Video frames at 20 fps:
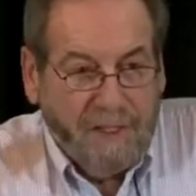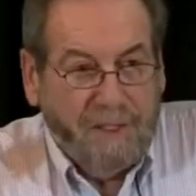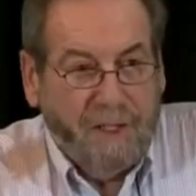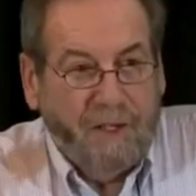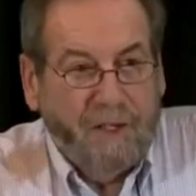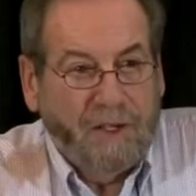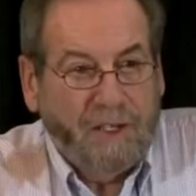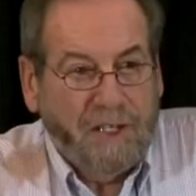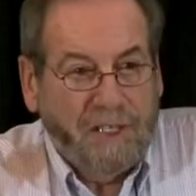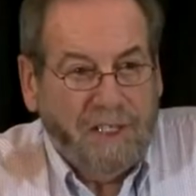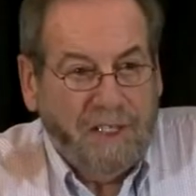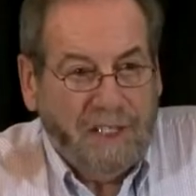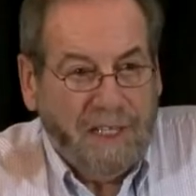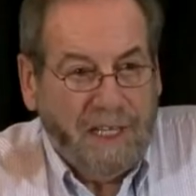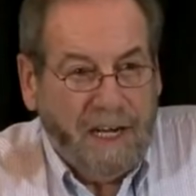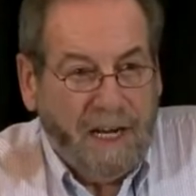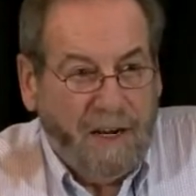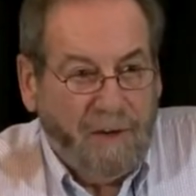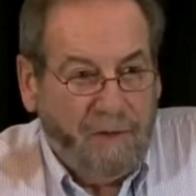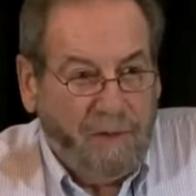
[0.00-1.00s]
They're looking to
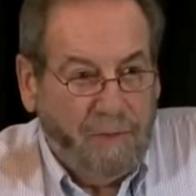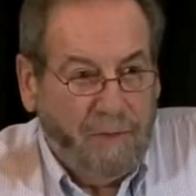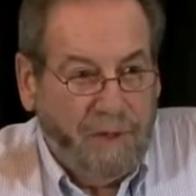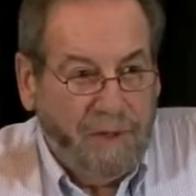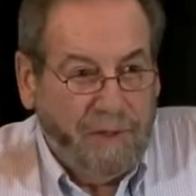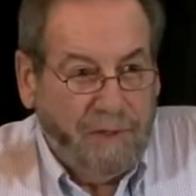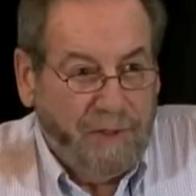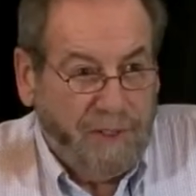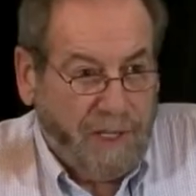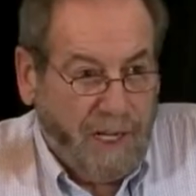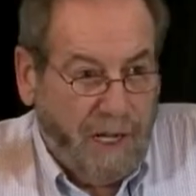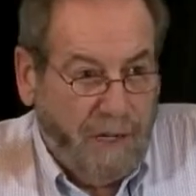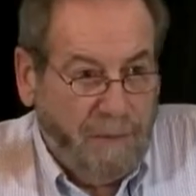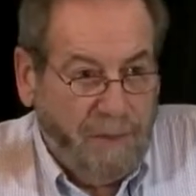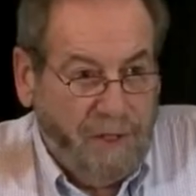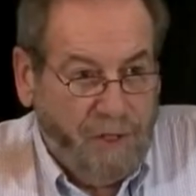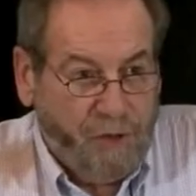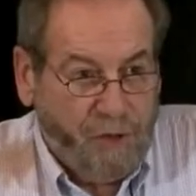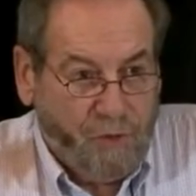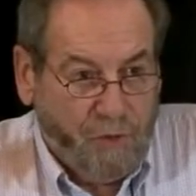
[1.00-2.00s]
get out from under the
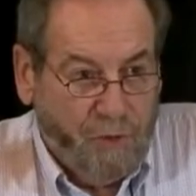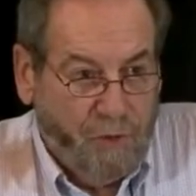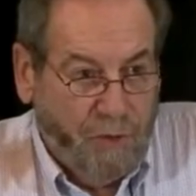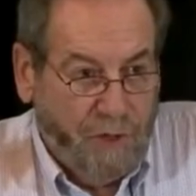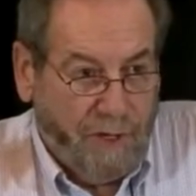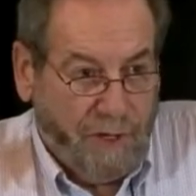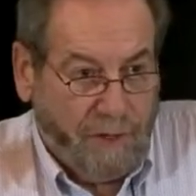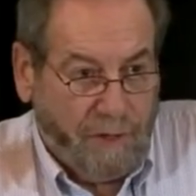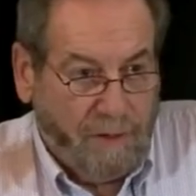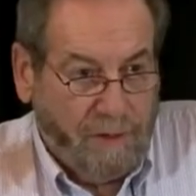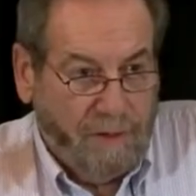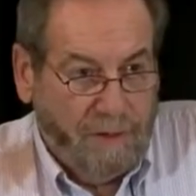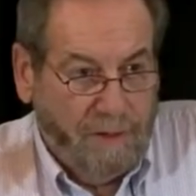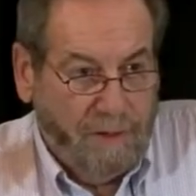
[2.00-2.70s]
communist rule there.